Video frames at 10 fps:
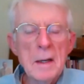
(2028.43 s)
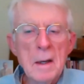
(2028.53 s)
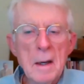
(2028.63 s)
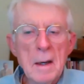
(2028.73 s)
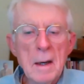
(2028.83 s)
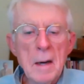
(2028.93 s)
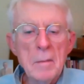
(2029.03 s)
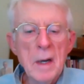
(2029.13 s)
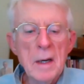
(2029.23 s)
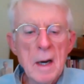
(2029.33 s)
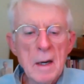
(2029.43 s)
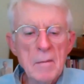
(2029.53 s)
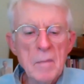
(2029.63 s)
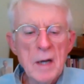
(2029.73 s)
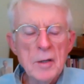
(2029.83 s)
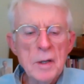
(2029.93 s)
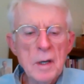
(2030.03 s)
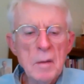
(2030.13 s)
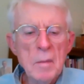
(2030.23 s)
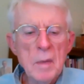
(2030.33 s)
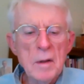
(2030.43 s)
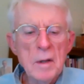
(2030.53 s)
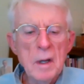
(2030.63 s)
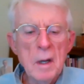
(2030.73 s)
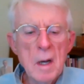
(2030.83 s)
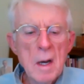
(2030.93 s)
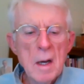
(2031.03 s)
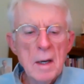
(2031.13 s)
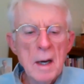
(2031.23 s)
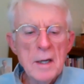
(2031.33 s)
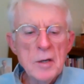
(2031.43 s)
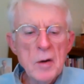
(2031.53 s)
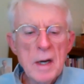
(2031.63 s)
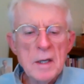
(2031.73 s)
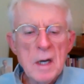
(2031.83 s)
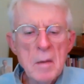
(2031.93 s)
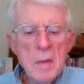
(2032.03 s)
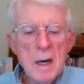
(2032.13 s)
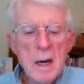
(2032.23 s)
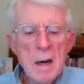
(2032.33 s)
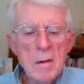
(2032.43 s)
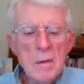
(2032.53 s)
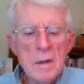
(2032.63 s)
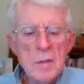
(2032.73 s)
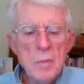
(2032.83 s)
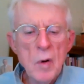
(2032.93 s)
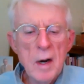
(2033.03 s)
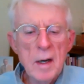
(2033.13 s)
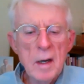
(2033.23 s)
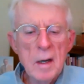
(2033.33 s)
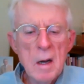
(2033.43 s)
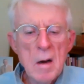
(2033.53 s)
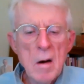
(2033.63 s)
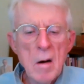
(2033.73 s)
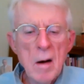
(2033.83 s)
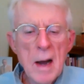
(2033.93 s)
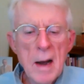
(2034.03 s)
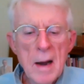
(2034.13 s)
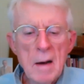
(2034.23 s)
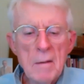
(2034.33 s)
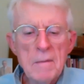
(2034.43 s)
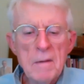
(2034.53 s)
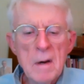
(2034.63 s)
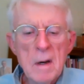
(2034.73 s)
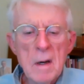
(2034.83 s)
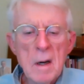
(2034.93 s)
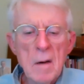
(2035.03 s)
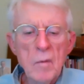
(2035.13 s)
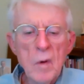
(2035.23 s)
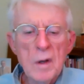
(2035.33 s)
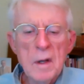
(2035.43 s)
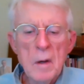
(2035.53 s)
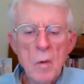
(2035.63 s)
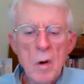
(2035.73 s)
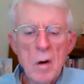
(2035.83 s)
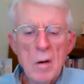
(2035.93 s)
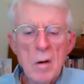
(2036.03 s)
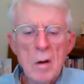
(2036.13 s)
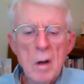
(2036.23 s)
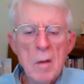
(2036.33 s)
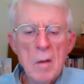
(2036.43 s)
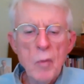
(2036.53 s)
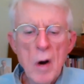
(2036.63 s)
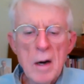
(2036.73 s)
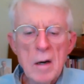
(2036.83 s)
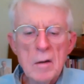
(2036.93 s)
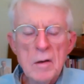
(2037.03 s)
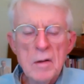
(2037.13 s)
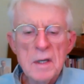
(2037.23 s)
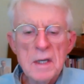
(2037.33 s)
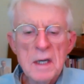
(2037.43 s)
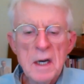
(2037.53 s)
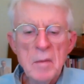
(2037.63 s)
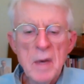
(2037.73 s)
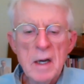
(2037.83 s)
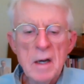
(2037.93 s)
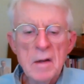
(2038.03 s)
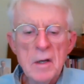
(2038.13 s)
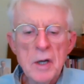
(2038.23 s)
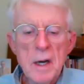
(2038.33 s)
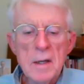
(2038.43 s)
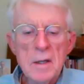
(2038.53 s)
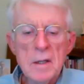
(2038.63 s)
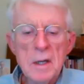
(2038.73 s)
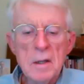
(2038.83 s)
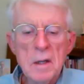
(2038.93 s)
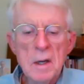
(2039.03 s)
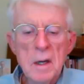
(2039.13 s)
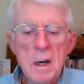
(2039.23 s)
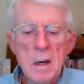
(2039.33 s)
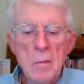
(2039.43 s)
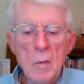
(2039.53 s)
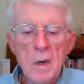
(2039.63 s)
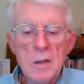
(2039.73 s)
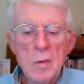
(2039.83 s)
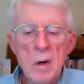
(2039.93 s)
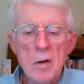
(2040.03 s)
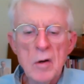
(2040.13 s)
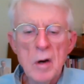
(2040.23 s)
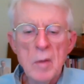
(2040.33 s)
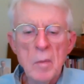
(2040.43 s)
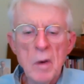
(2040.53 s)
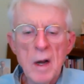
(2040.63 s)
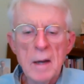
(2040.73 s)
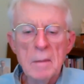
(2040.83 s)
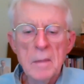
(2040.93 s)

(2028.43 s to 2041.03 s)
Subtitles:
I may not have mentioned it, but the nitrates coming out of the spring are half of what they were prior to the city making the changes at the wastewater treatment plant.